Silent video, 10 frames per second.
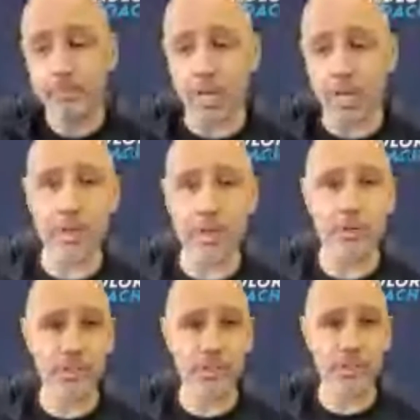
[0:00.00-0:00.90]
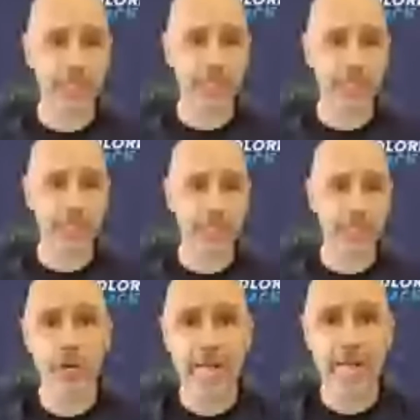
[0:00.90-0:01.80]
Understand that, you know,
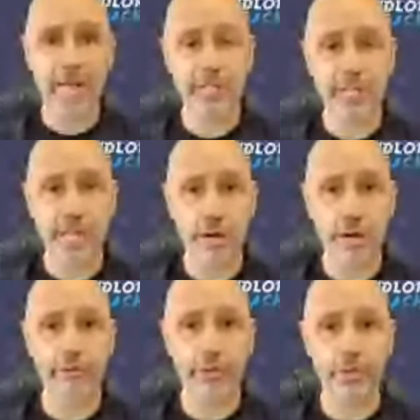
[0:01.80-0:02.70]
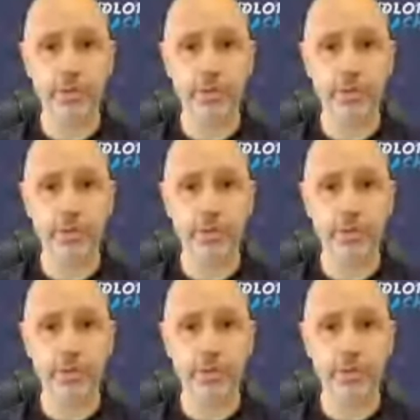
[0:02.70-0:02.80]
you're going to have to take care of